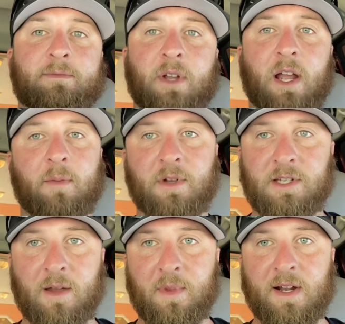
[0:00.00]
like up to
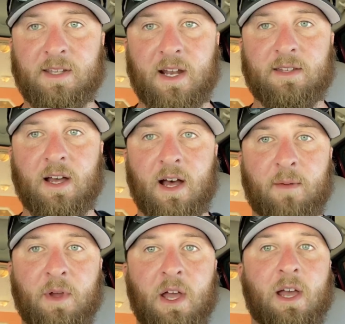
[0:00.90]
10 minutes at a
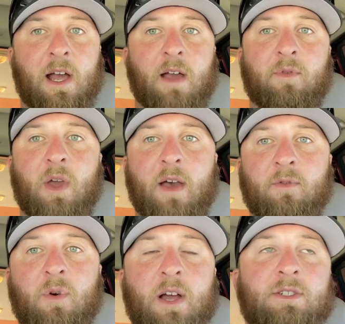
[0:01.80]
time, if you
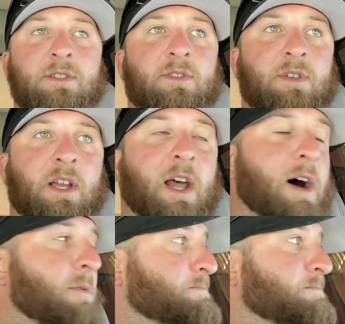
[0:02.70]
have questions or need help.